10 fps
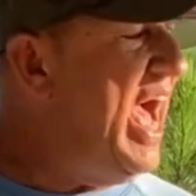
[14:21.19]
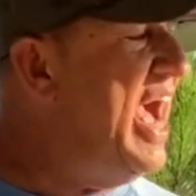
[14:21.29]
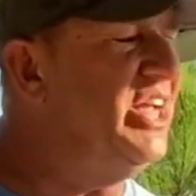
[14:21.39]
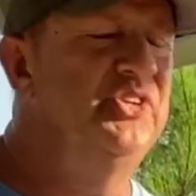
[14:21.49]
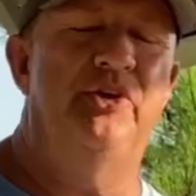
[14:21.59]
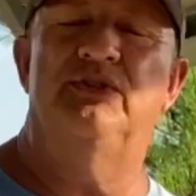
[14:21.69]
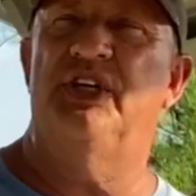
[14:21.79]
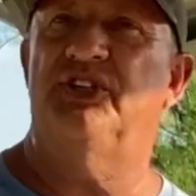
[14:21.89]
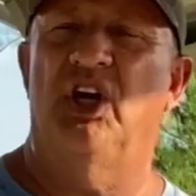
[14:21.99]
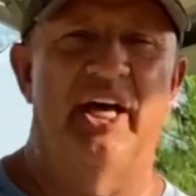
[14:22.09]
I can use
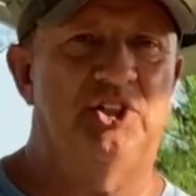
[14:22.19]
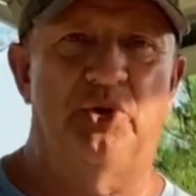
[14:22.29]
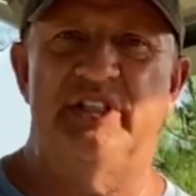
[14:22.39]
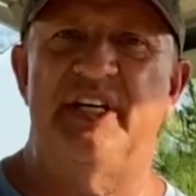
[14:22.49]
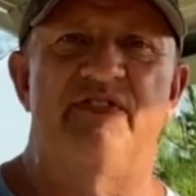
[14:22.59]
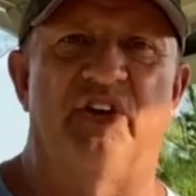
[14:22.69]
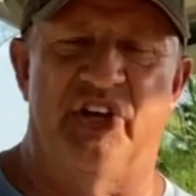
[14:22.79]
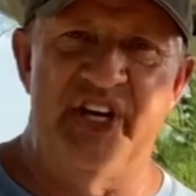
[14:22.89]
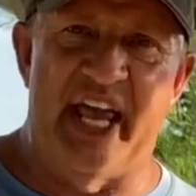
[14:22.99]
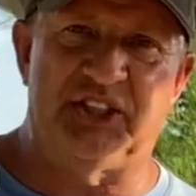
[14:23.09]
this electricity for the
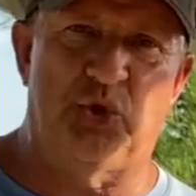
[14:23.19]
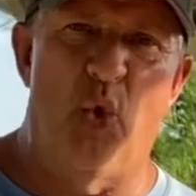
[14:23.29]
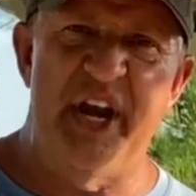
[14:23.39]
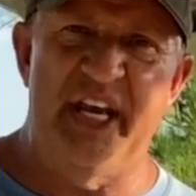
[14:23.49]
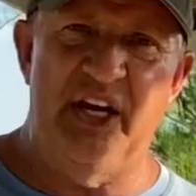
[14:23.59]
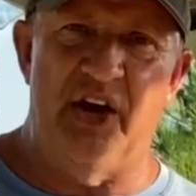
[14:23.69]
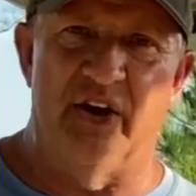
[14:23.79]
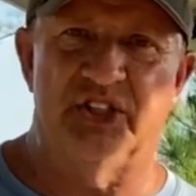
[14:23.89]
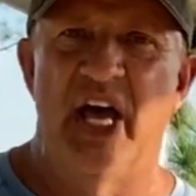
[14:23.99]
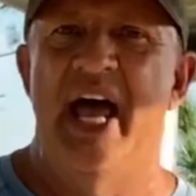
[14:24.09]
next 20
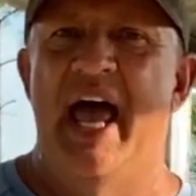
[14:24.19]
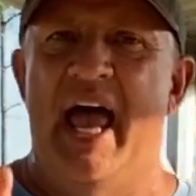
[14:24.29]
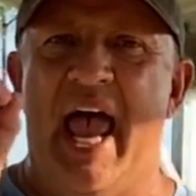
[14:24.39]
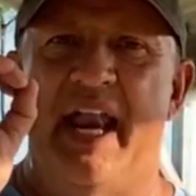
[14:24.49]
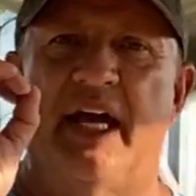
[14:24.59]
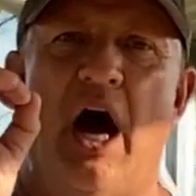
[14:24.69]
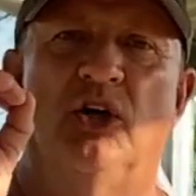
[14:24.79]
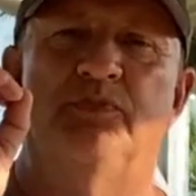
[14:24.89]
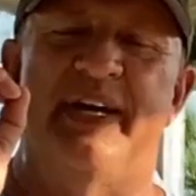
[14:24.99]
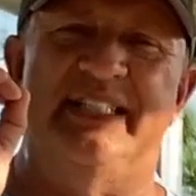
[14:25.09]
years, and it
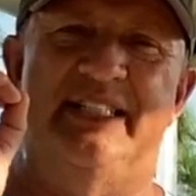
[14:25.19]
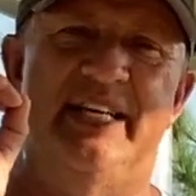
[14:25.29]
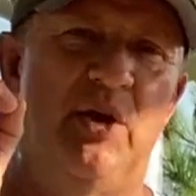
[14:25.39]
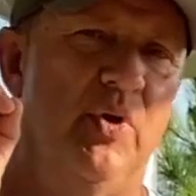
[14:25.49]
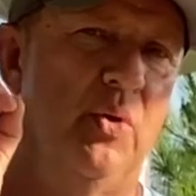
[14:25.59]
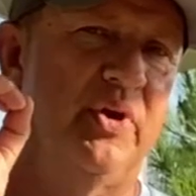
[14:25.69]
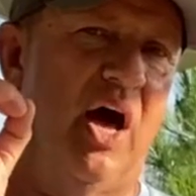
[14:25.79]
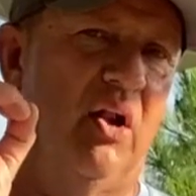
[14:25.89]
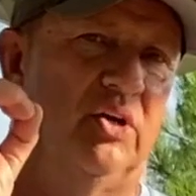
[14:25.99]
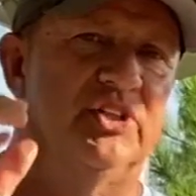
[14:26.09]
cost me
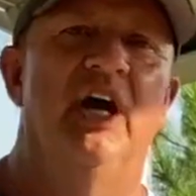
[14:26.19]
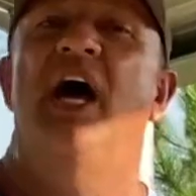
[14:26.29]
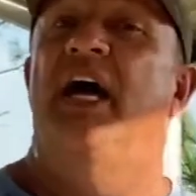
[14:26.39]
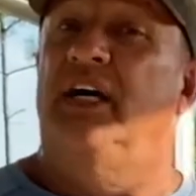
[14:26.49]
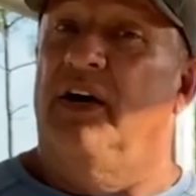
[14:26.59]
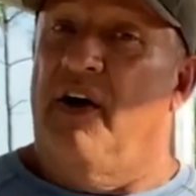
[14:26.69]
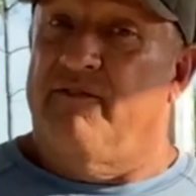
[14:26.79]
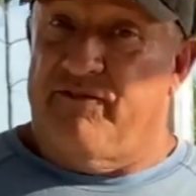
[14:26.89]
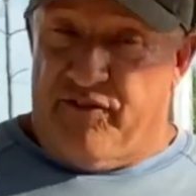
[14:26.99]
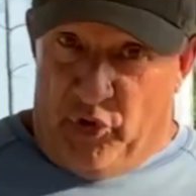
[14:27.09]
$0.
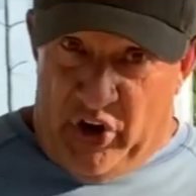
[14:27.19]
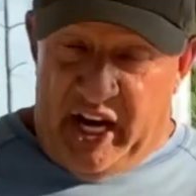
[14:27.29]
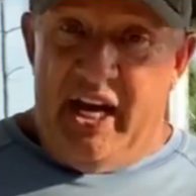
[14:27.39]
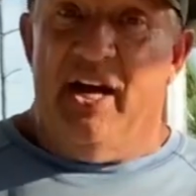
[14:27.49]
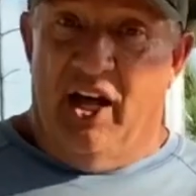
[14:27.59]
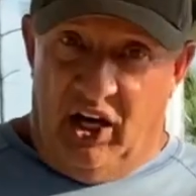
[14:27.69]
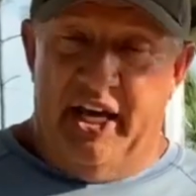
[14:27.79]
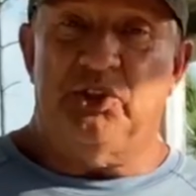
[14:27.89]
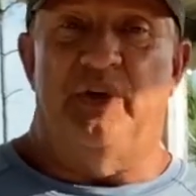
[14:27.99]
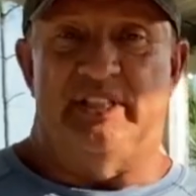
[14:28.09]
Free
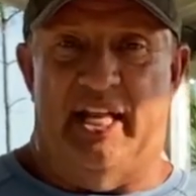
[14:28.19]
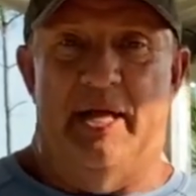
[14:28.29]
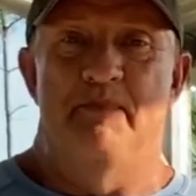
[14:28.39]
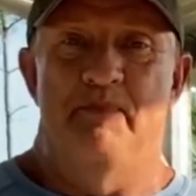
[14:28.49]
electricity.